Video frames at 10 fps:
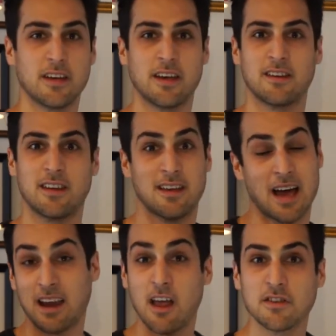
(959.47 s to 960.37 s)
and
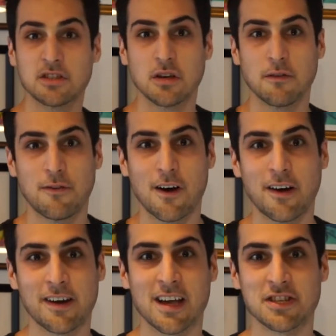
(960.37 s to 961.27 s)
I love it so
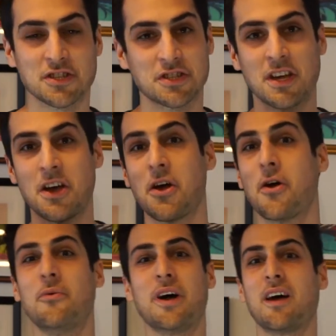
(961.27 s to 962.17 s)
far. And I just read